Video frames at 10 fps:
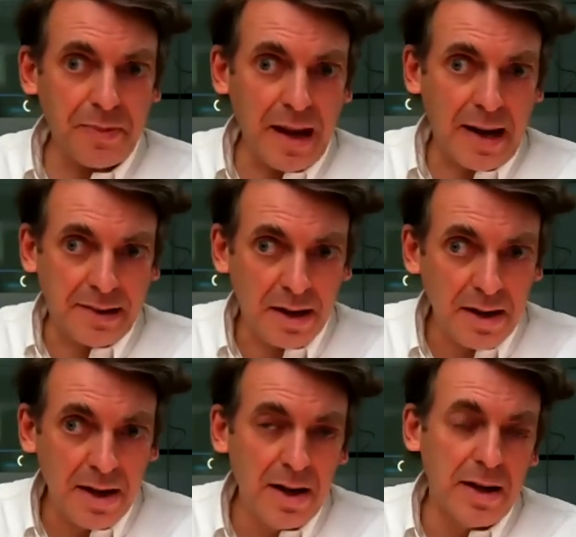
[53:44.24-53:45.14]
And
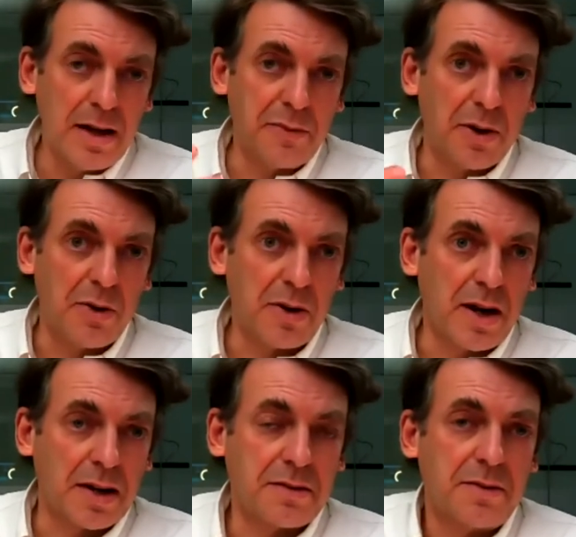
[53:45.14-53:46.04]
then if you look
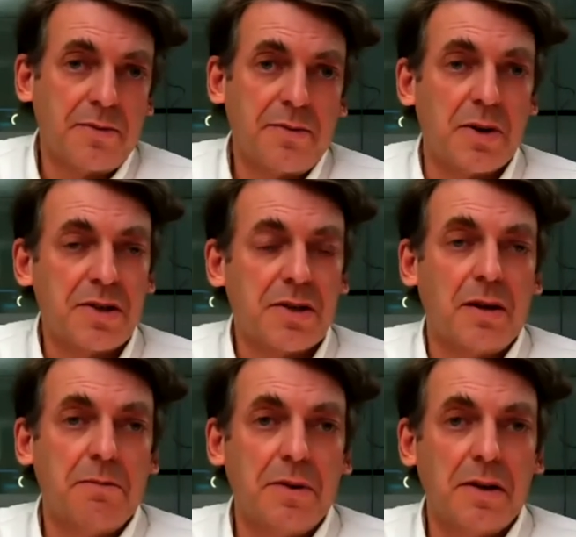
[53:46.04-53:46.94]
at, for
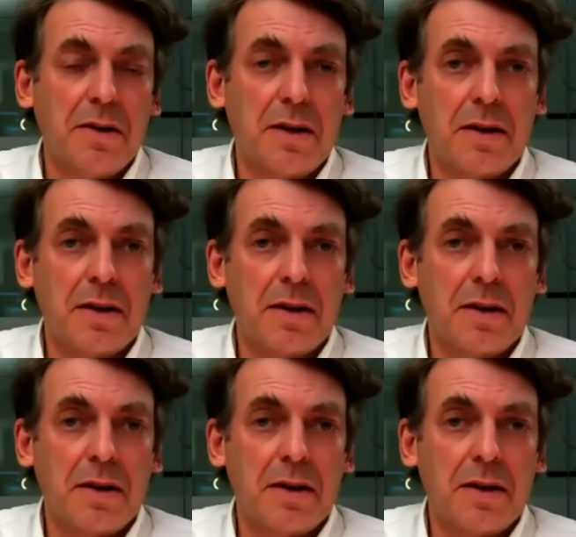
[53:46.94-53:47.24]
example,